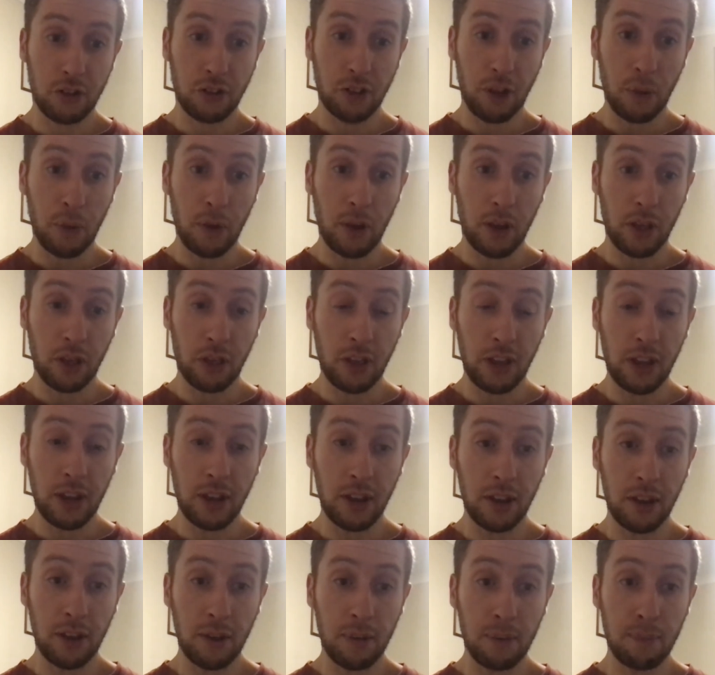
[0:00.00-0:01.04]

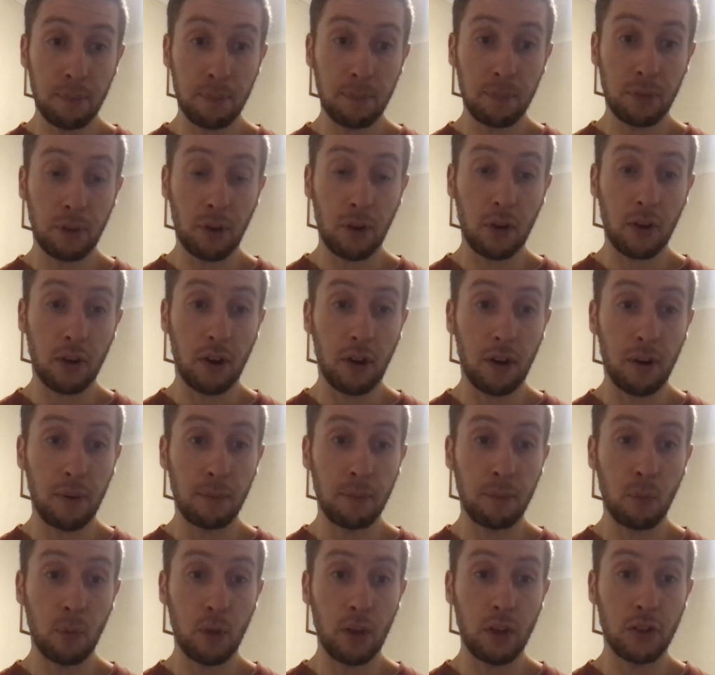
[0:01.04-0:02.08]
stoicathenaeum.com,